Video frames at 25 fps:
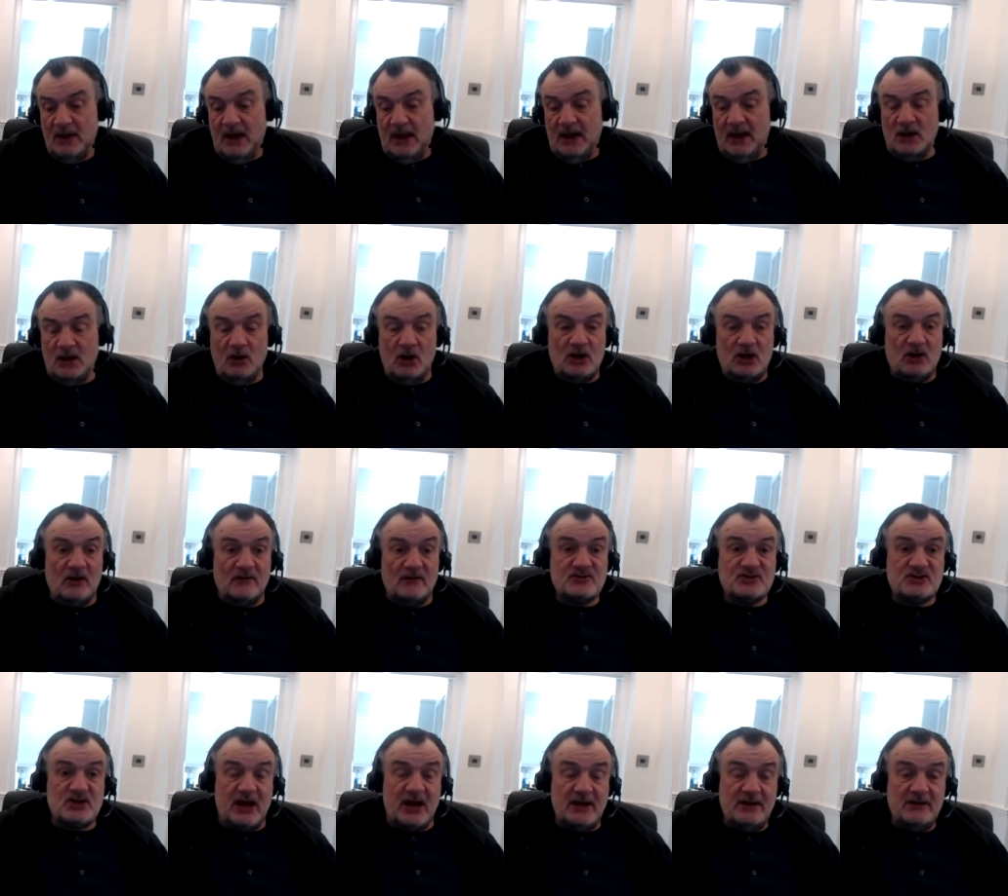And like I've
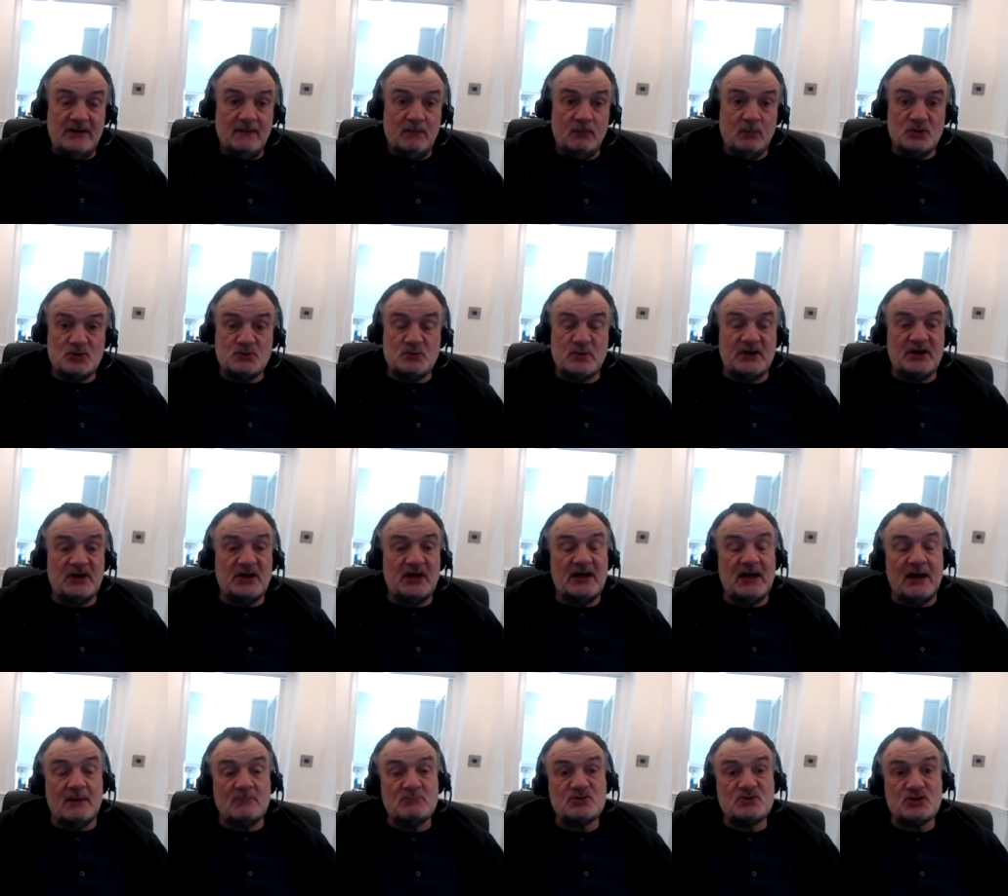said, which we're going to
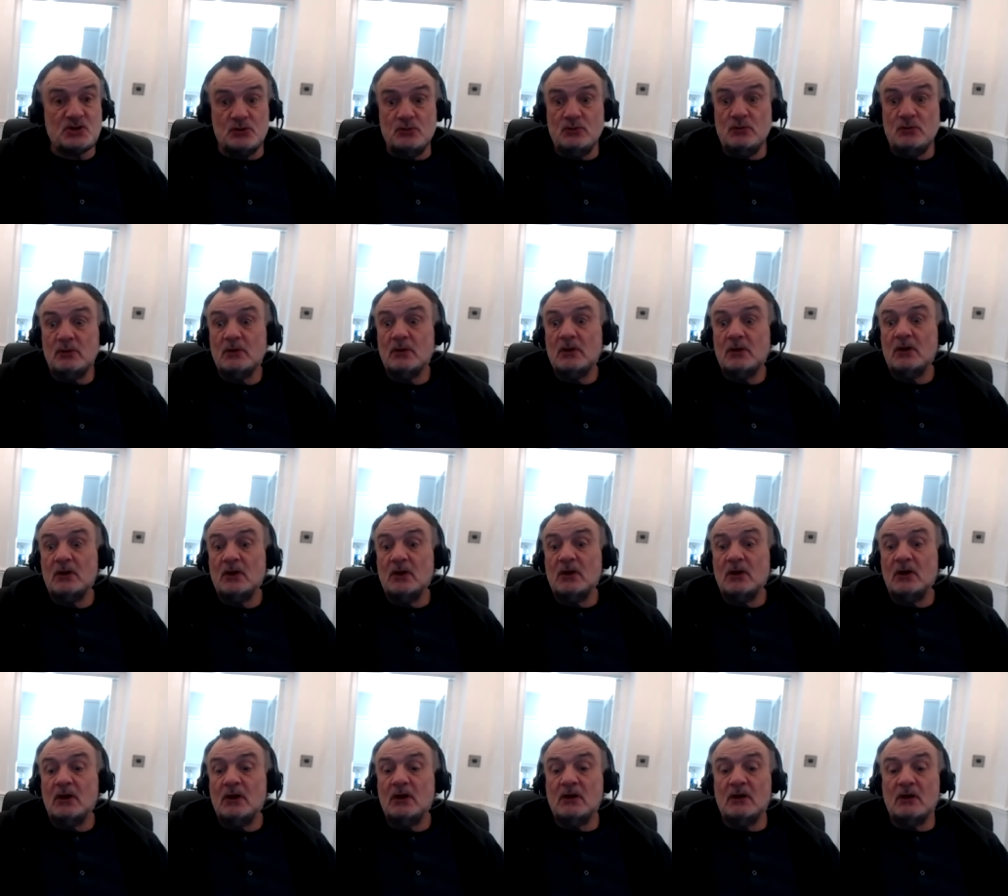come to,
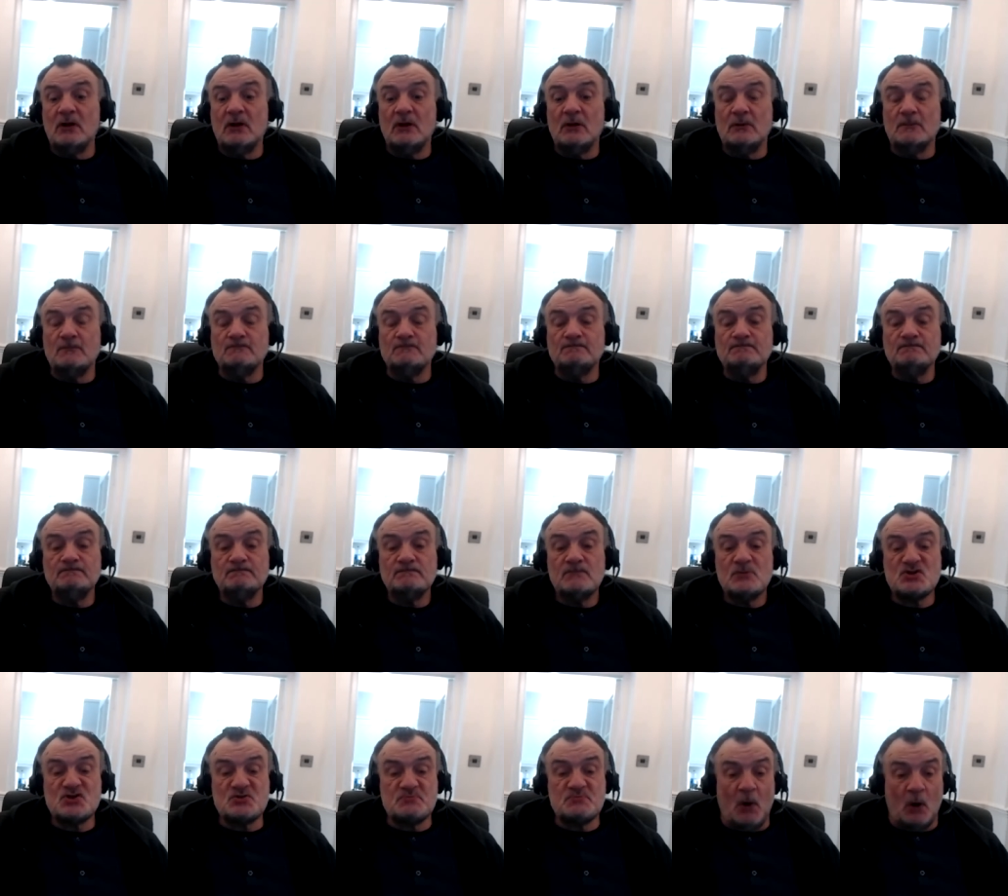um,
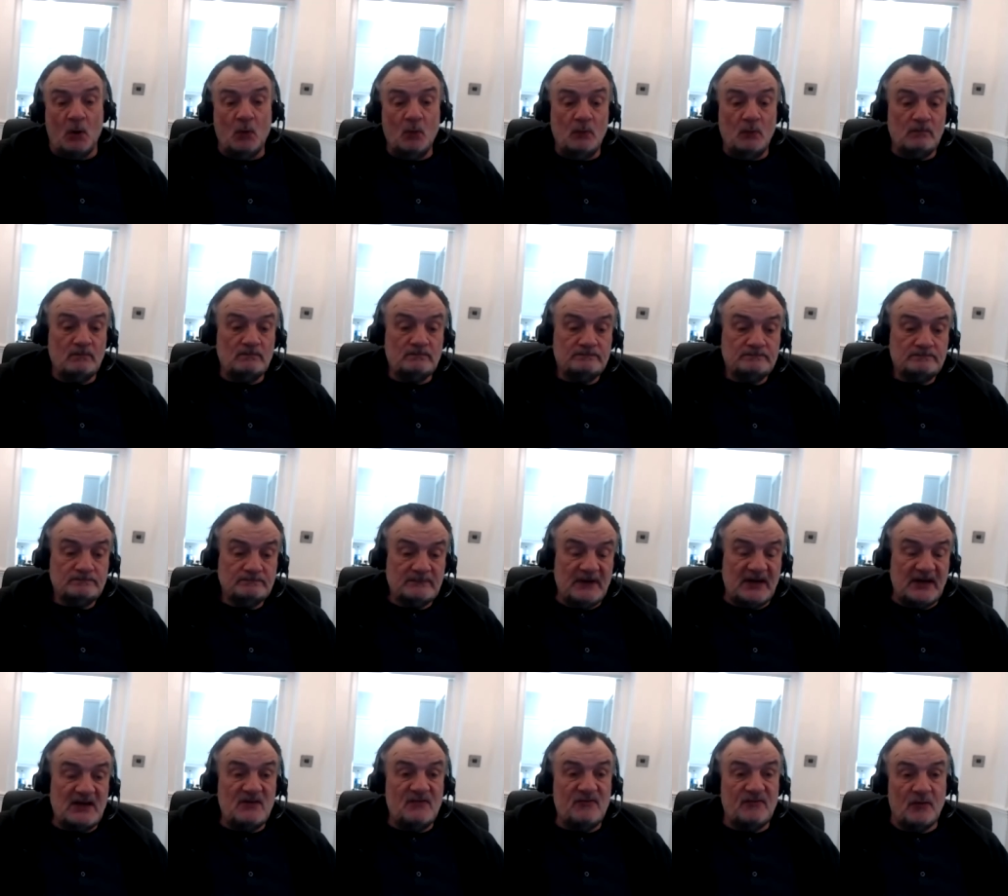sport,
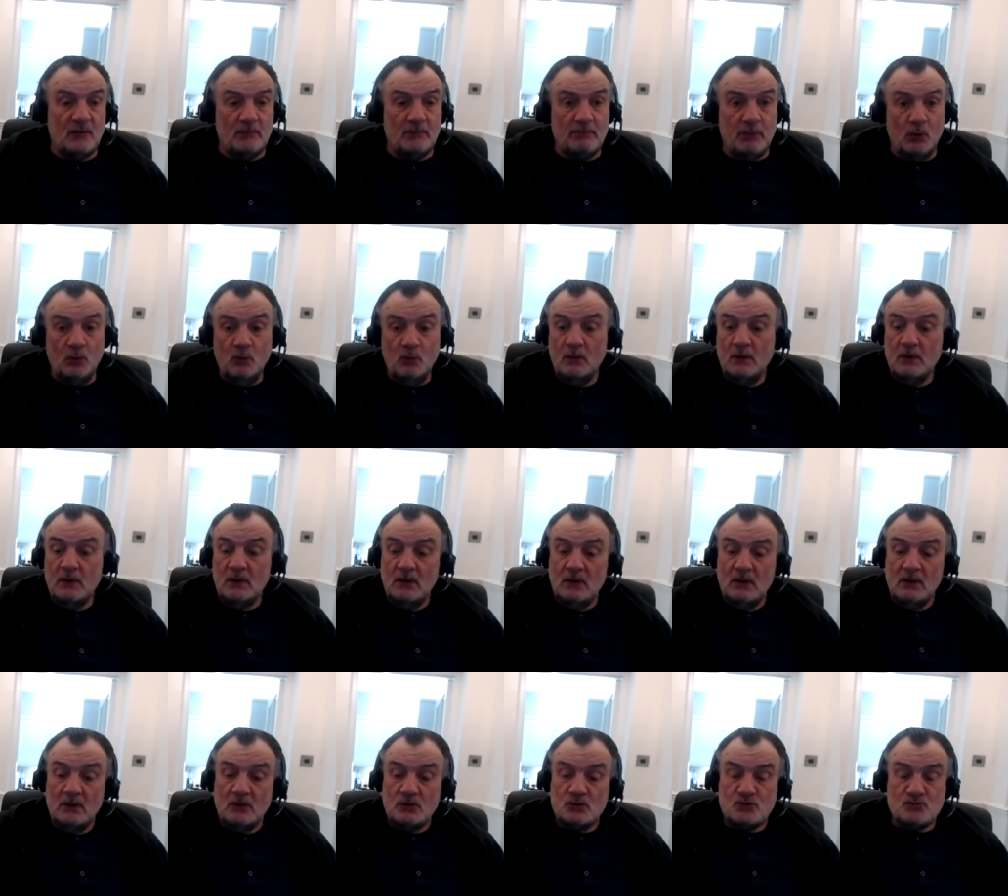mainly football,
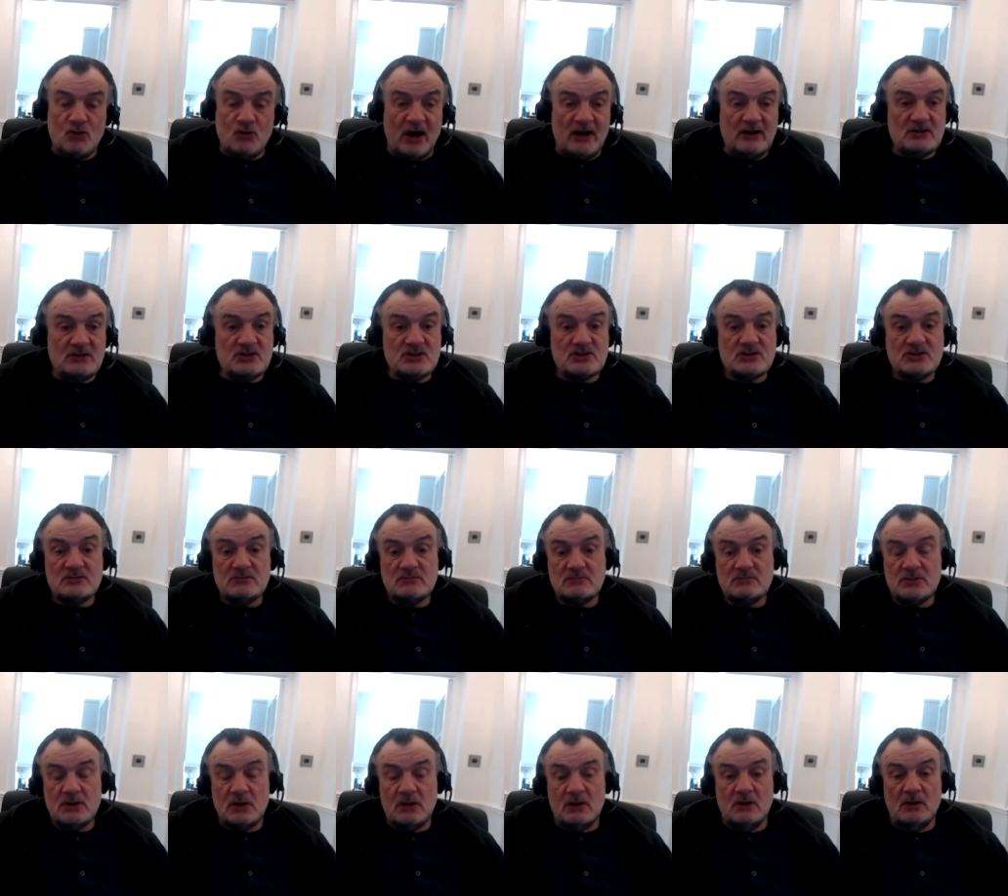drugs,
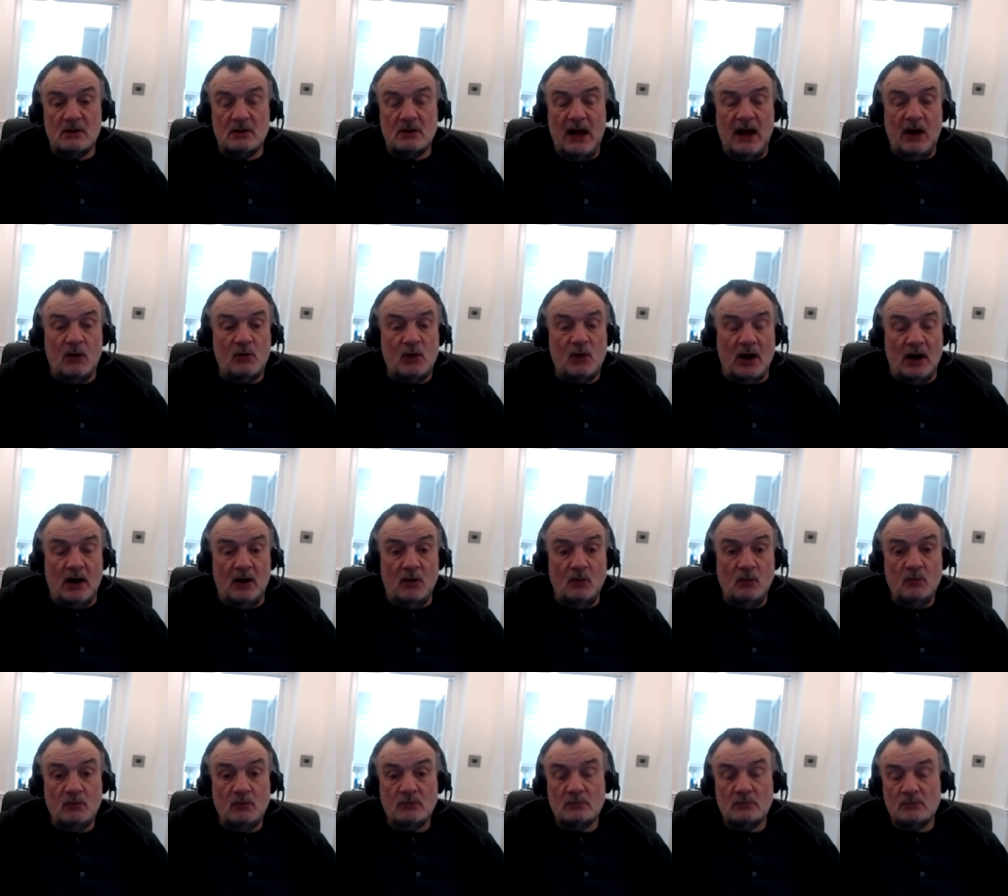uh,
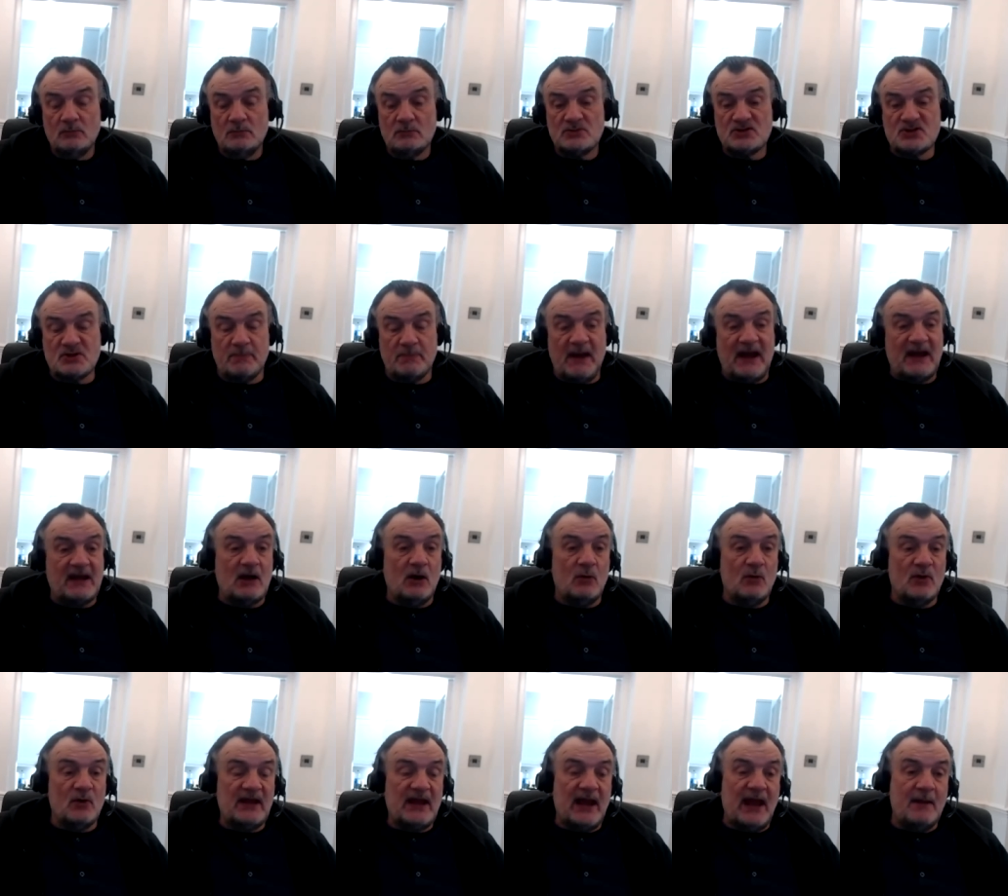alcohol, tobacco,
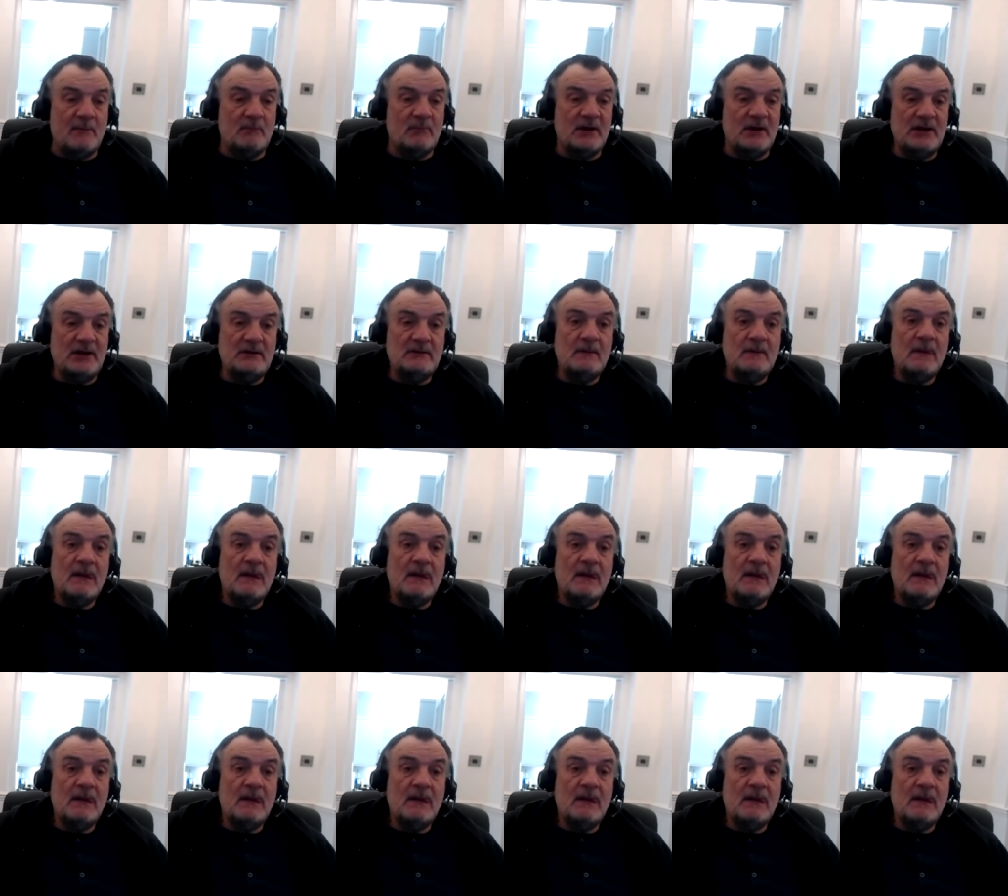and gambling